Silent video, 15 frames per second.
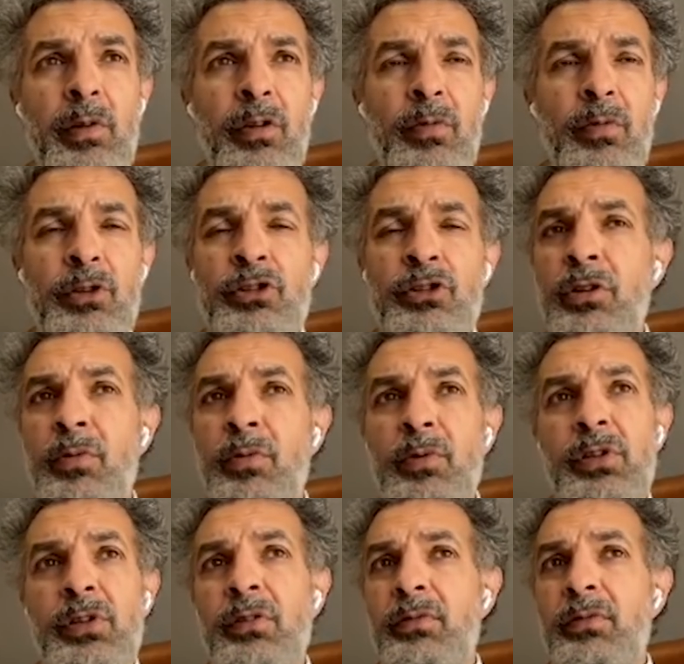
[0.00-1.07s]
commissioner
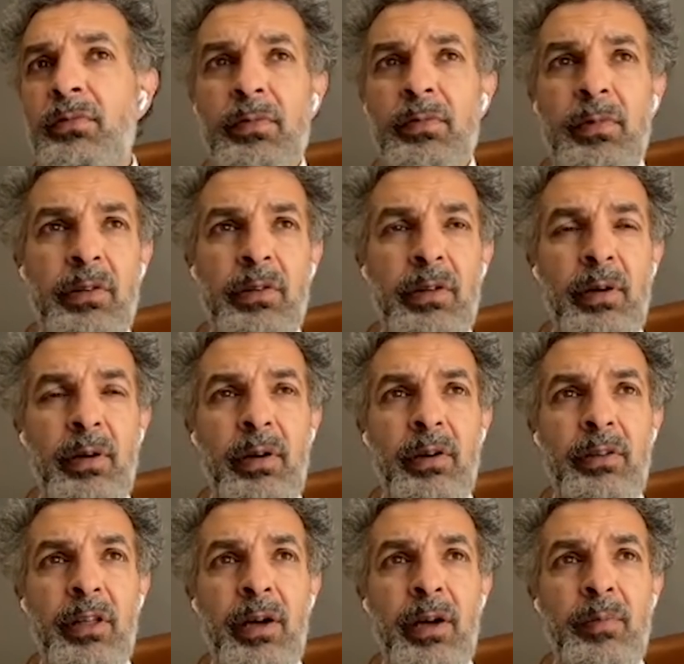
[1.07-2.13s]
was on
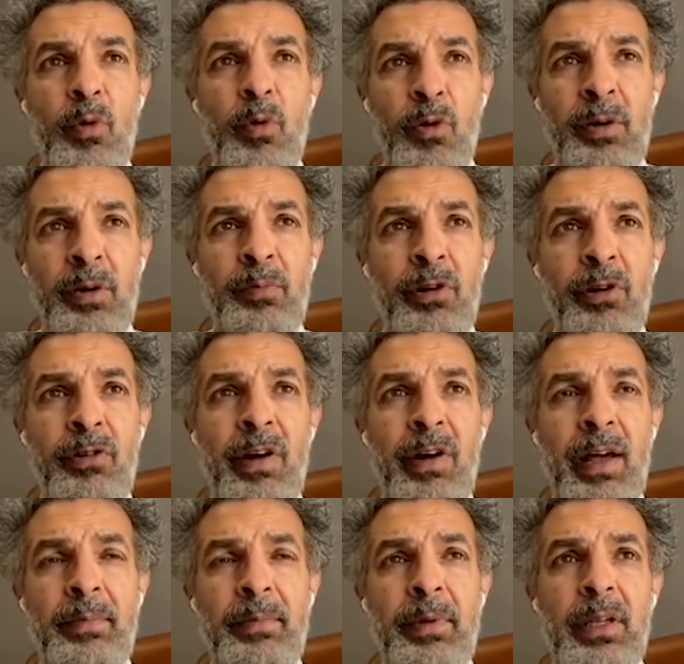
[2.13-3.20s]
our morning
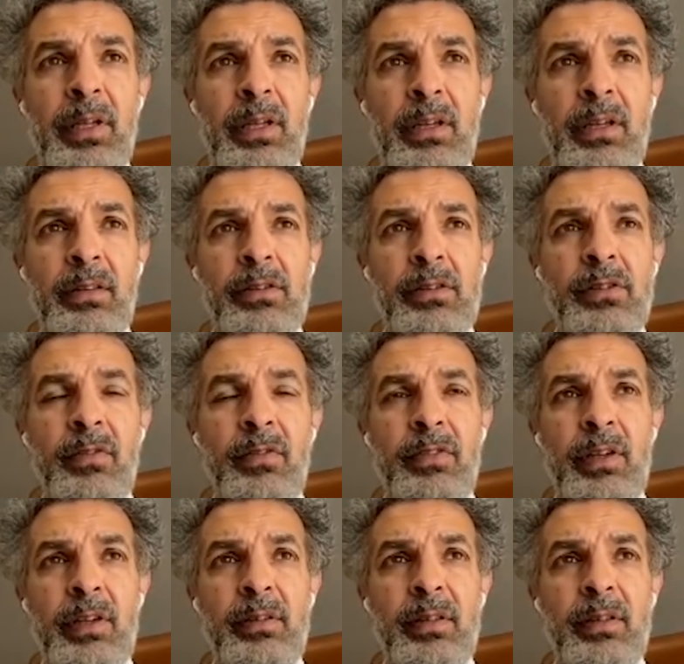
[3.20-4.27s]
program,
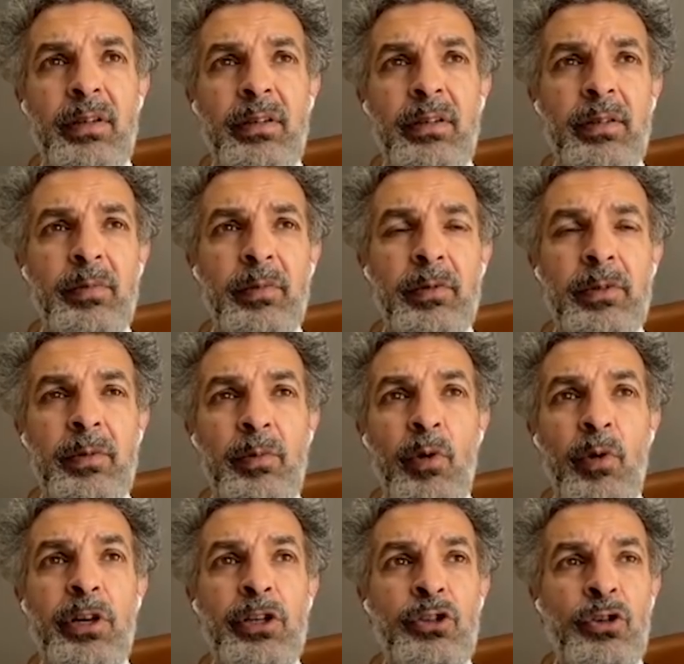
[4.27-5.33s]
the
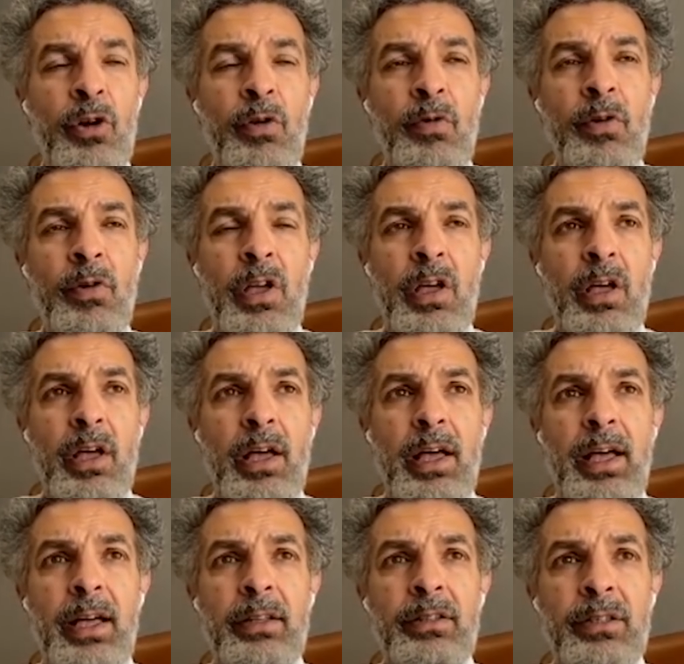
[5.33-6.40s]
morning show
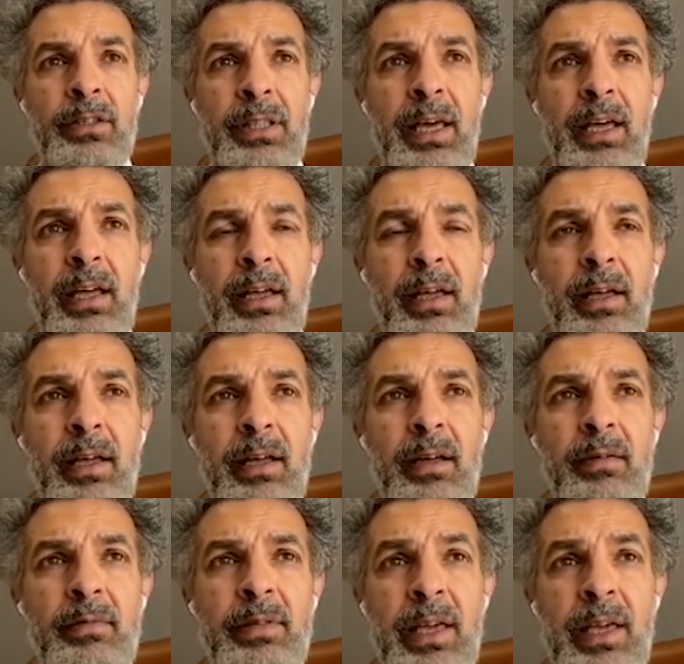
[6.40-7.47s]
today.
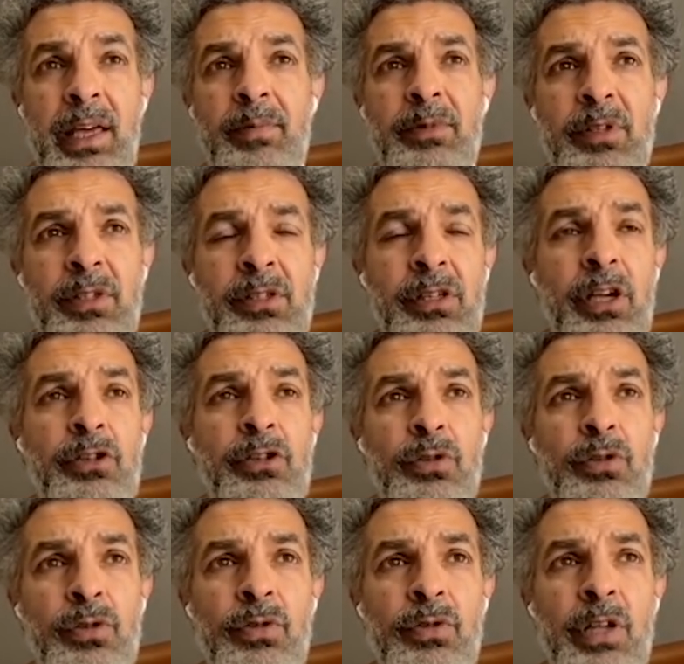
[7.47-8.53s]
They came to the
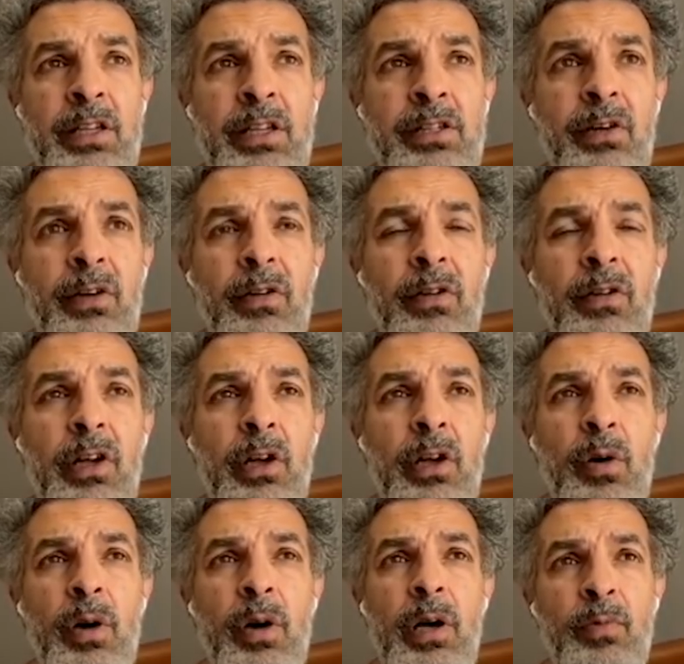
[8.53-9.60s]
station 2 days ago.
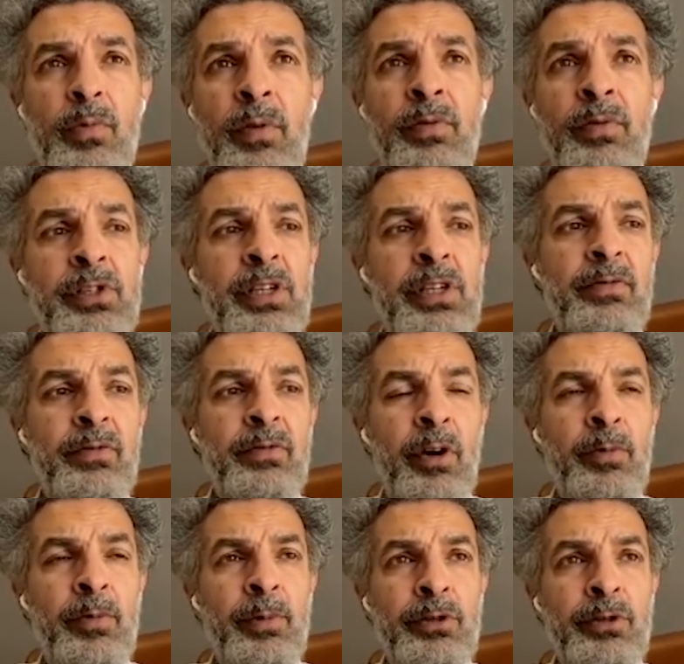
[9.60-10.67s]
We've received
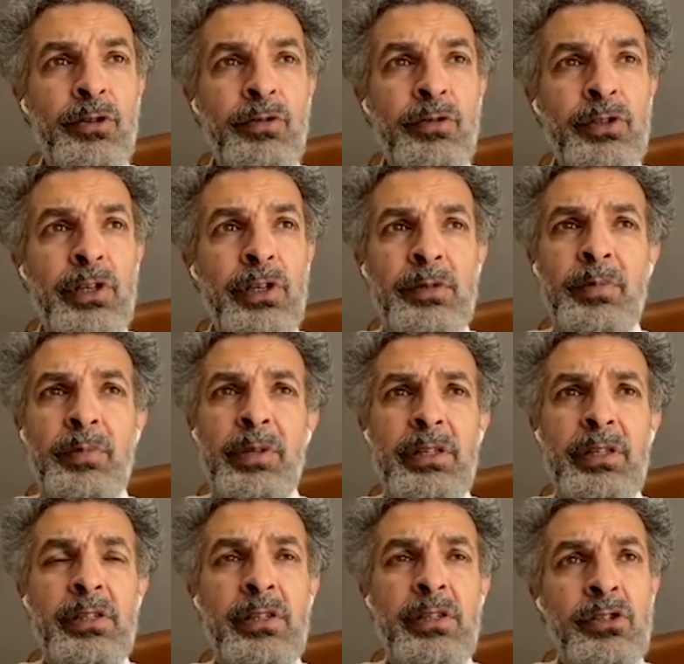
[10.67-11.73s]
verbal assurances, but
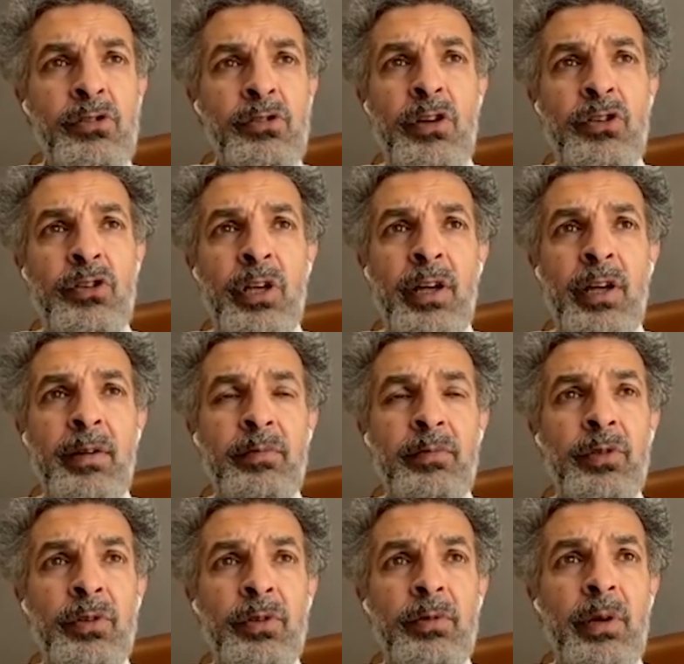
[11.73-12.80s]
this is a strange time
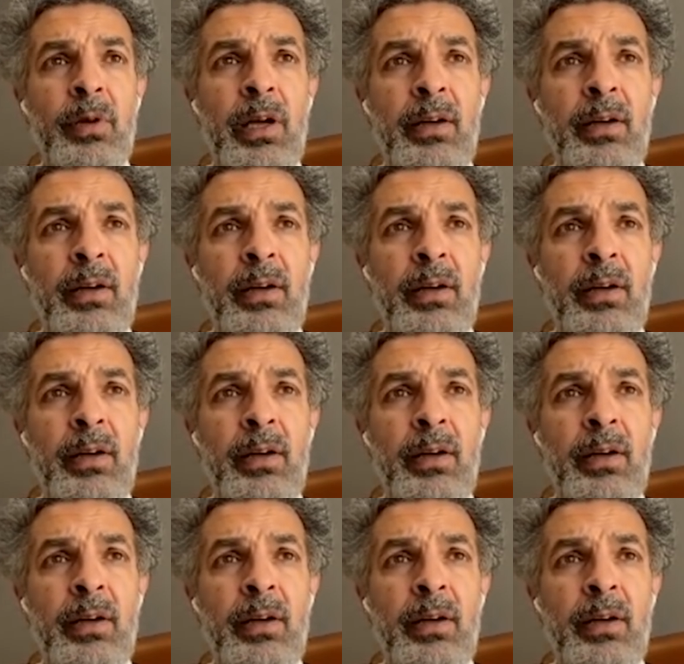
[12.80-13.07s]
too